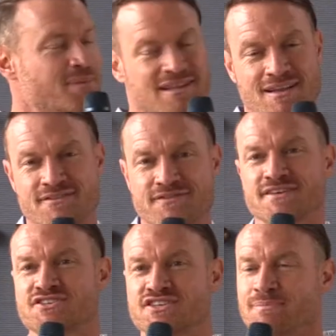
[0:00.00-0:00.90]
life for the
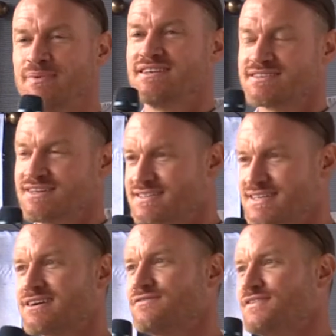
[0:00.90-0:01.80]
sheep, and he's going to
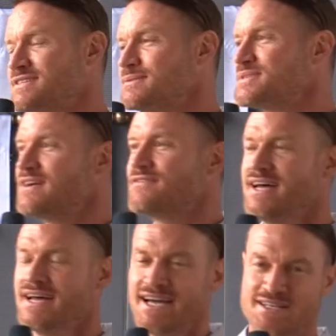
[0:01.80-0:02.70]
sacrifice
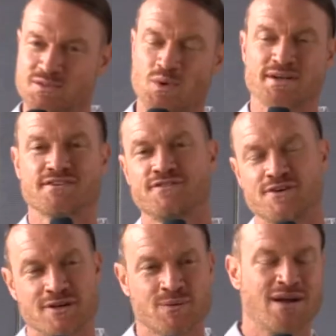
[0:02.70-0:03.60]
himself, and it's
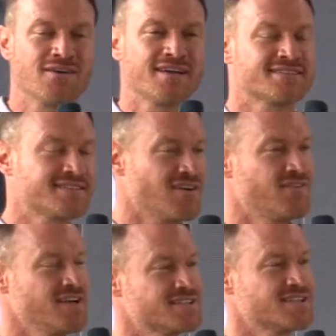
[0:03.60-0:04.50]
wonderful, and we all get
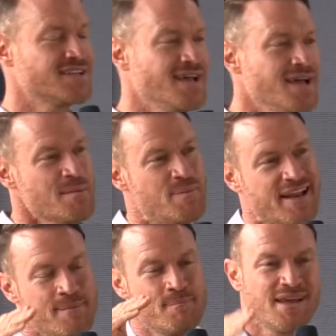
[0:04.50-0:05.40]
salvation. But
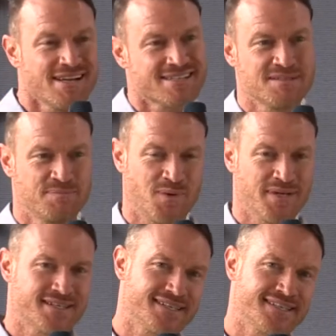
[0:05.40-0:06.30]
he makes a
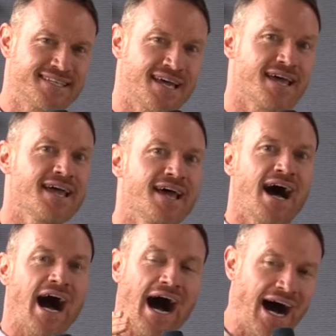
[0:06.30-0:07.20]
point to say,
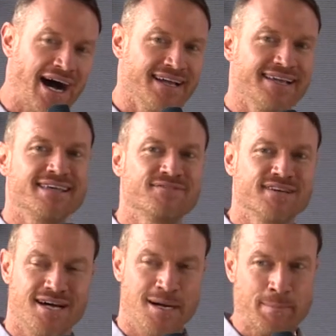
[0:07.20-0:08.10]
I give it
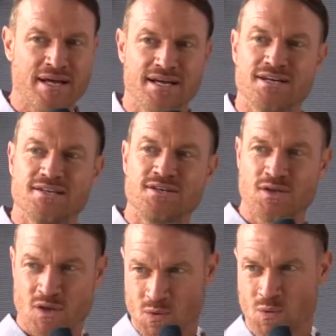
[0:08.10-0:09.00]
up.
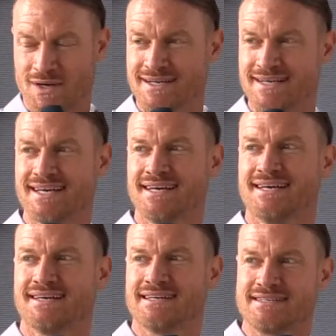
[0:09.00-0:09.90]
No one
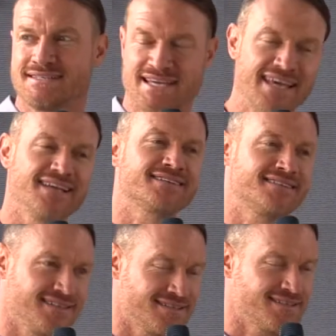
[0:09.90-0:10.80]
takes
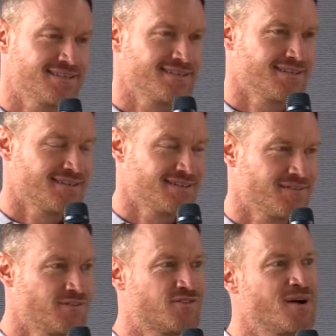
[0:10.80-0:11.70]
it
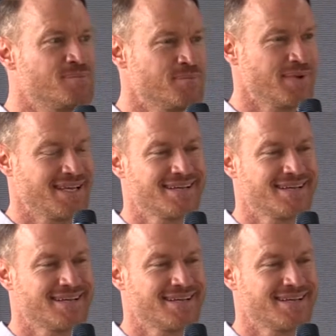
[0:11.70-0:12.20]
from me.